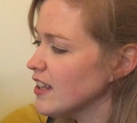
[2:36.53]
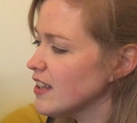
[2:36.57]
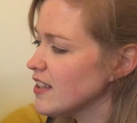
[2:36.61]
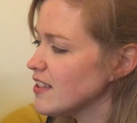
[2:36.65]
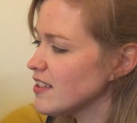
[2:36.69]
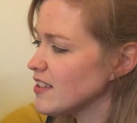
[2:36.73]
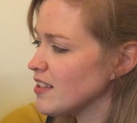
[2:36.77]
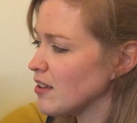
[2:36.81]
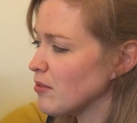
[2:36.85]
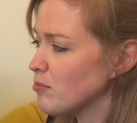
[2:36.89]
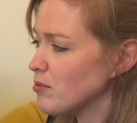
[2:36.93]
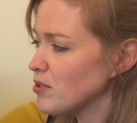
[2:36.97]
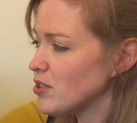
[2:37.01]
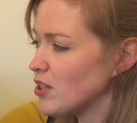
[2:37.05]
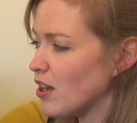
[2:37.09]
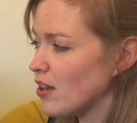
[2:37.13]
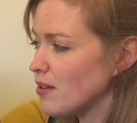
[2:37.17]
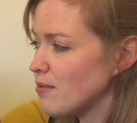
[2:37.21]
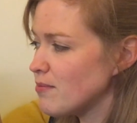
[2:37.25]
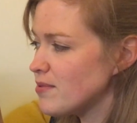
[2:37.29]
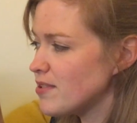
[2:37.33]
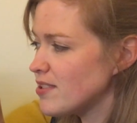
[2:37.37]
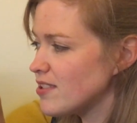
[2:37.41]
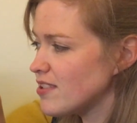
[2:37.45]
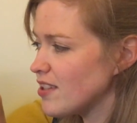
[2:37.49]

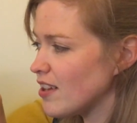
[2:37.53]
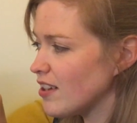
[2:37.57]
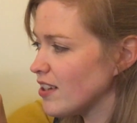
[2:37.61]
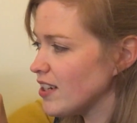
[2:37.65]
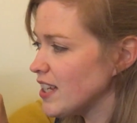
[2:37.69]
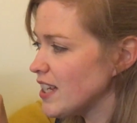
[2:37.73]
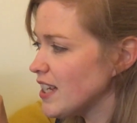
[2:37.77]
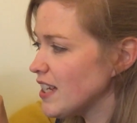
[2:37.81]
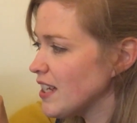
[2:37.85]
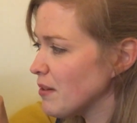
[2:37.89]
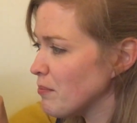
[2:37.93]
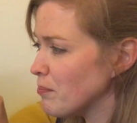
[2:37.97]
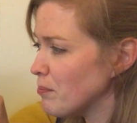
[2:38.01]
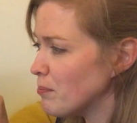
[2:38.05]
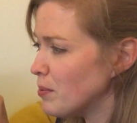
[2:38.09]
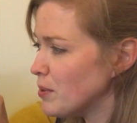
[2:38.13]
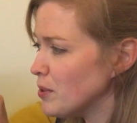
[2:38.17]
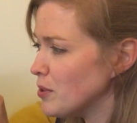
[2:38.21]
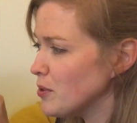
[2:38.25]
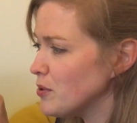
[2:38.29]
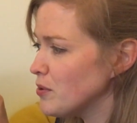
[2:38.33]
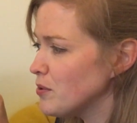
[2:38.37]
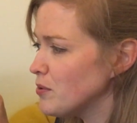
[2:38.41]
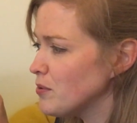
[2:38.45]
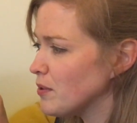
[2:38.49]
sometimes sunny and
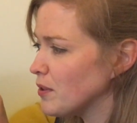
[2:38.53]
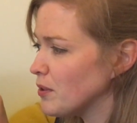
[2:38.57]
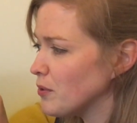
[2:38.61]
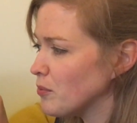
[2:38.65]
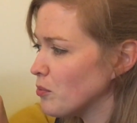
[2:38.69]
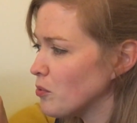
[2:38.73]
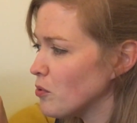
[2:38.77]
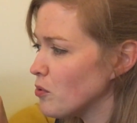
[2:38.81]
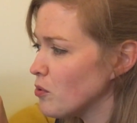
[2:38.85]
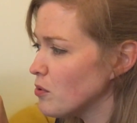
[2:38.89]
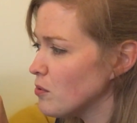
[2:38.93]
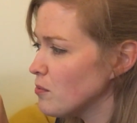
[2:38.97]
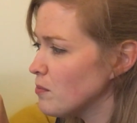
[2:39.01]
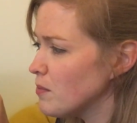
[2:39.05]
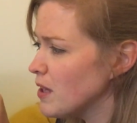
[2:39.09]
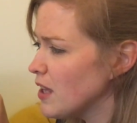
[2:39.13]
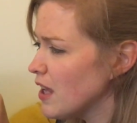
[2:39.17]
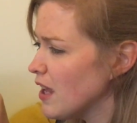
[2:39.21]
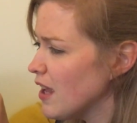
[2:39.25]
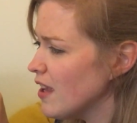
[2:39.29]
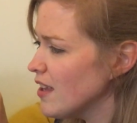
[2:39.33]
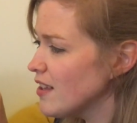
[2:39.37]
blue and warm,